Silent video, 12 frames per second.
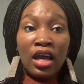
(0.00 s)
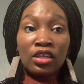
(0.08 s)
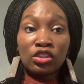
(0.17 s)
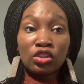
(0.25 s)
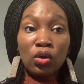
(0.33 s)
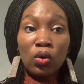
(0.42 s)

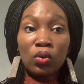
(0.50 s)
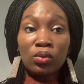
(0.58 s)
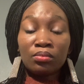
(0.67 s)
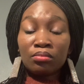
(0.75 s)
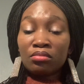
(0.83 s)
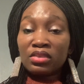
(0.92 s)
So
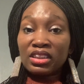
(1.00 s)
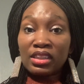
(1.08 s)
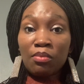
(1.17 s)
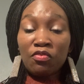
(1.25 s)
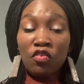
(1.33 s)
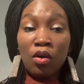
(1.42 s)

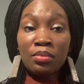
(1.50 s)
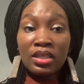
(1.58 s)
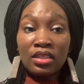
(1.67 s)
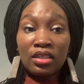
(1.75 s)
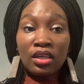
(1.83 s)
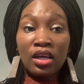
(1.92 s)
same for
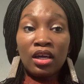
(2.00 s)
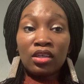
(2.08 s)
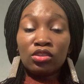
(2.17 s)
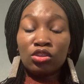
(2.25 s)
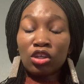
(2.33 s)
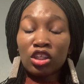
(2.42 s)
me.
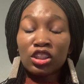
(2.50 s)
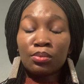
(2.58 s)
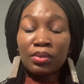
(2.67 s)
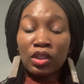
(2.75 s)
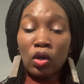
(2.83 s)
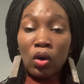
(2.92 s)
Just
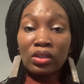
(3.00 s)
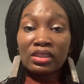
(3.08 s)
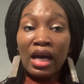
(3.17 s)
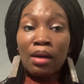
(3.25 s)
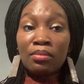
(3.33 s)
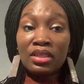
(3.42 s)
because
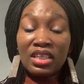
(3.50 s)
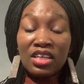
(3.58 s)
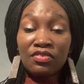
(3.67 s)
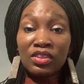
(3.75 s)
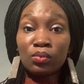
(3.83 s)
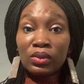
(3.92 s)
I'm
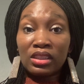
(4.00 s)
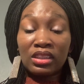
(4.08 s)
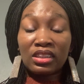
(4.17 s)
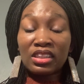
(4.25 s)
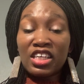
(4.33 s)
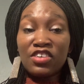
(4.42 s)
living with
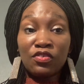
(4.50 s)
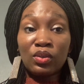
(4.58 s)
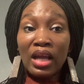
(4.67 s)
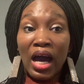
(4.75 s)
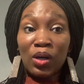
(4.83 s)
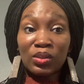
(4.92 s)
this evil
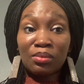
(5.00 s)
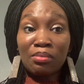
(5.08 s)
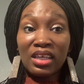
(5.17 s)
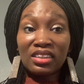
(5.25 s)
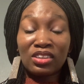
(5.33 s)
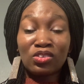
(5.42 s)

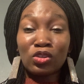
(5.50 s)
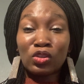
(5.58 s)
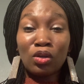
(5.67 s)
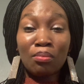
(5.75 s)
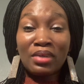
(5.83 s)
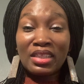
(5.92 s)
housemate does
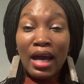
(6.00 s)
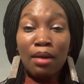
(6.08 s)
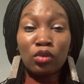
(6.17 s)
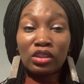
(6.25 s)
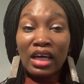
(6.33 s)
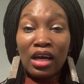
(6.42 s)
not mean
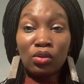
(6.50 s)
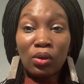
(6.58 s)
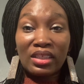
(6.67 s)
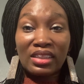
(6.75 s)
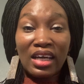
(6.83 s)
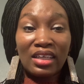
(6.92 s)
I'm not
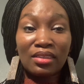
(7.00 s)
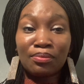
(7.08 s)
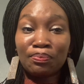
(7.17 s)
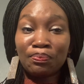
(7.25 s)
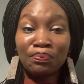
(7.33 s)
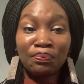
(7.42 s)
anointed.
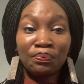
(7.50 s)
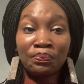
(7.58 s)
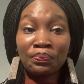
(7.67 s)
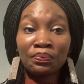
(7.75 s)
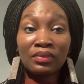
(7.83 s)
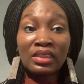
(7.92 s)

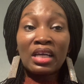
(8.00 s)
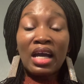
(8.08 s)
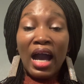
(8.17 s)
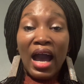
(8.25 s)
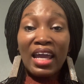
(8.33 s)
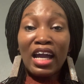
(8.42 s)

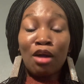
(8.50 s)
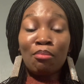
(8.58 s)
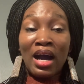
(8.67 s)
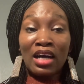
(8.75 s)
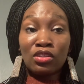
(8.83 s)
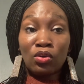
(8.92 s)
I am
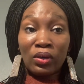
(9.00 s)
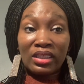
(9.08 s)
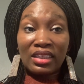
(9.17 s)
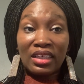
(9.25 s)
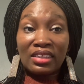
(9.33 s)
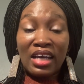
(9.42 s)

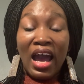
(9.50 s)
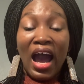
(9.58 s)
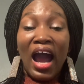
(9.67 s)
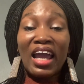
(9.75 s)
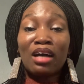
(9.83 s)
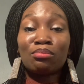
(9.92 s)
anointed.
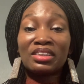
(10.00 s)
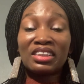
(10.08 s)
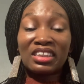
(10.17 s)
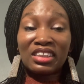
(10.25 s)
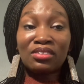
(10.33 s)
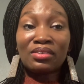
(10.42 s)
I am
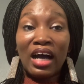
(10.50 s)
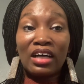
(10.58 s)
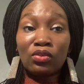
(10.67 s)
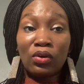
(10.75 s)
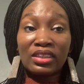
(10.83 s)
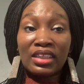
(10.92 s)
still
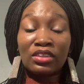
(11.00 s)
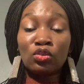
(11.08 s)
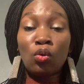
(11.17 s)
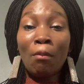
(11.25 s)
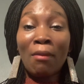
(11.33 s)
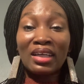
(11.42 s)
anointed.
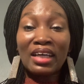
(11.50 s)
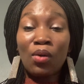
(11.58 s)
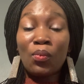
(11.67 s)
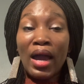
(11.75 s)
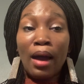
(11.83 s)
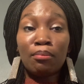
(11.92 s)
No matter
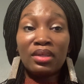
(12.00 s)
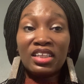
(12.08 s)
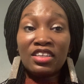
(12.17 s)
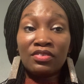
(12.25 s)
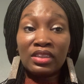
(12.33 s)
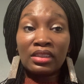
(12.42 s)
where I'm
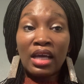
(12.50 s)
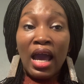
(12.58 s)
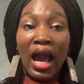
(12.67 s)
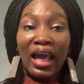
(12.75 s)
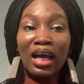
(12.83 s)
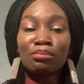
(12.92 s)
living,
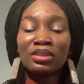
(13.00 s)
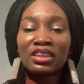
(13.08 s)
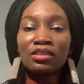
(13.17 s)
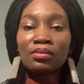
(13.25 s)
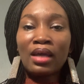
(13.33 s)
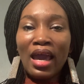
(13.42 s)
I am
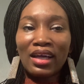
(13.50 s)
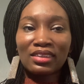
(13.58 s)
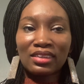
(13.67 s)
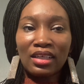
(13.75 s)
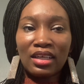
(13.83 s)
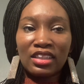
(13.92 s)
still
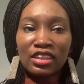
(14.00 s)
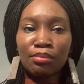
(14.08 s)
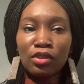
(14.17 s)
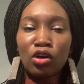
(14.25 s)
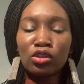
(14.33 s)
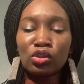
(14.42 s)
excellent,
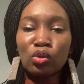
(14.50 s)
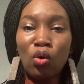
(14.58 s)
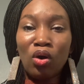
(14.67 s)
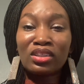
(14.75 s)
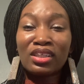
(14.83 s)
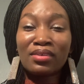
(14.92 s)
because
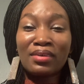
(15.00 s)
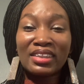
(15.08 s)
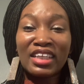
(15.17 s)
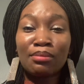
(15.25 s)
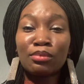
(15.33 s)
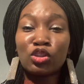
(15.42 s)
God
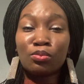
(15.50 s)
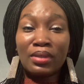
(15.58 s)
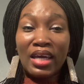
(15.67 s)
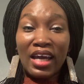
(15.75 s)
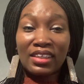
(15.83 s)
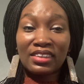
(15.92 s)
created me to be
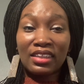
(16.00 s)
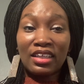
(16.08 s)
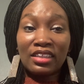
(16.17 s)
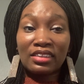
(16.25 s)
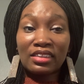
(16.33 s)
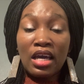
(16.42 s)

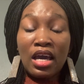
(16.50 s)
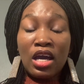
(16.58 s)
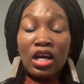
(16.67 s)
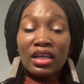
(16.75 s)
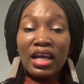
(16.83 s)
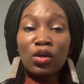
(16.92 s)
excellent.
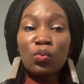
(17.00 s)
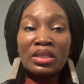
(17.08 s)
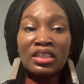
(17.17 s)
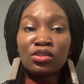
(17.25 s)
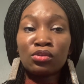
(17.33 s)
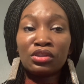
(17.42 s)
Like, we
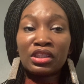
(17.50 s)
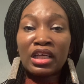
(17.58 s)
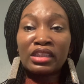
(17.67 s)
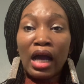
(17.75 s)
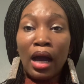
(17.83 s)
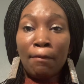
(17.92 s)
need to
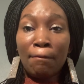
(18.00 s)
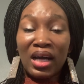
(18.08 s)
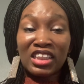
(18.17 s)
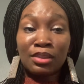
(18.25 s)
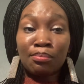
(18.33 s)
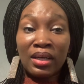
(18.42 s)
change our
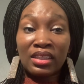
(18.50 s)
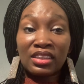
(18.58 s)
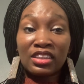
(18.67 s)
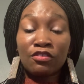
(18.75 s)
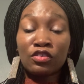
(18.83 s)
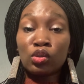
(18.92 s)

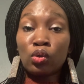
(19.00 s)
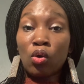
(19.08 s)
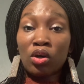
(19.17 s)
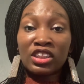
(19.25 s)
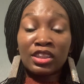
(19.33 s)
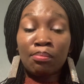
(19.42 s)
perspective to
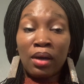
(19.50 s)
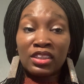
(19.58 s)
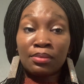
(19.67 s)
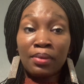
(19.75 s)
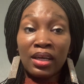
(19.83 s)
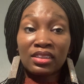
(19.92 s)
God's
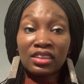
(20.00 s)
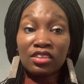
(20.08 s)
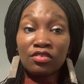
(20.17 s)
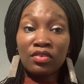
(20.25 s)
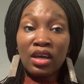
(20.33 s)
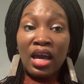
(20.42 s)

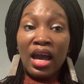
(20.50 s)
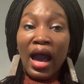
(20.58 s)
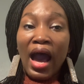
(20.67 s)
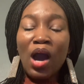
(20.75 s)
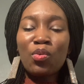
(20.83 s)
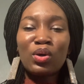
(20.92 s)
perspective.
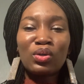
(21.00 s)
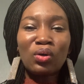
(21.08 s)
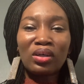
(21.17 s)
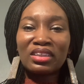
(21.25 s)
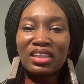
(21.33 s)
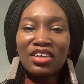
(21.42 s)
I will
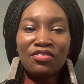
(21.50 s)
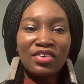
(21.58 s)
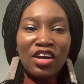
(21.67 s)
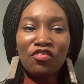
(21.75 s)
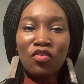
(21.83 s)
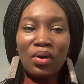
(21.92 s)
not live
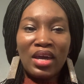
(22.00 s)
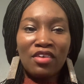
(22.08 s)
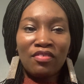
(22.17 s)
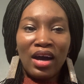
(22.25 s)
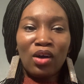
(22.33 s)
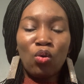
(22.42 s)
here
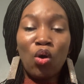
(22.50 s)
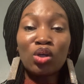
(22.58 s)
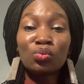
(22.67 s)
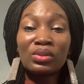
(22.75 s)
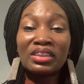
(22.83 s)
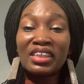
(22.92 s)
forever.
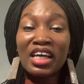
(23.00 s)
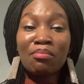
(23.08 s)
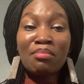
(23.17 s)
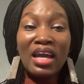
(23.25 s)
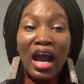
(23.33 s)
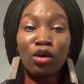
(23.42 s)
God will take
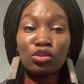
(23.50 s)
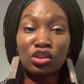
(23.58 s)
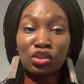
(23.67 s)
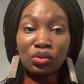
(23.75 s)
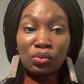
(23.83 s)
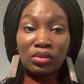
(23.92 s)
me out
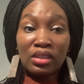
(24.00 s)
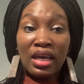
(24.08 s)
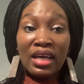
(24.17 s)
soon.